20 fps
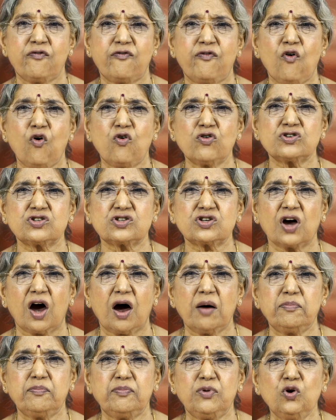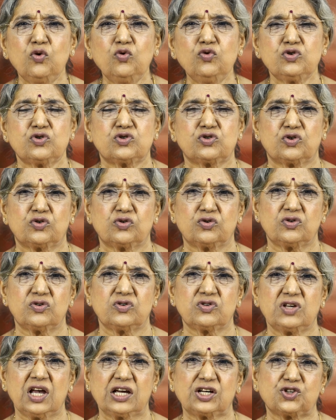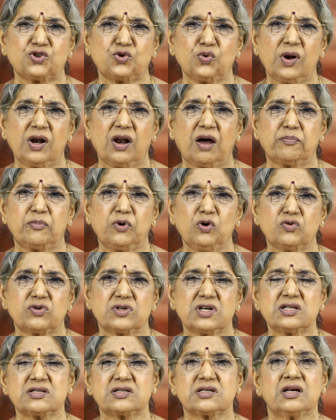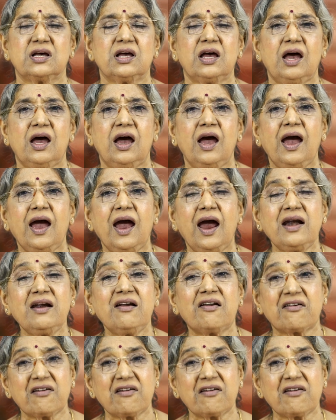forced abuse, sexual abuses, and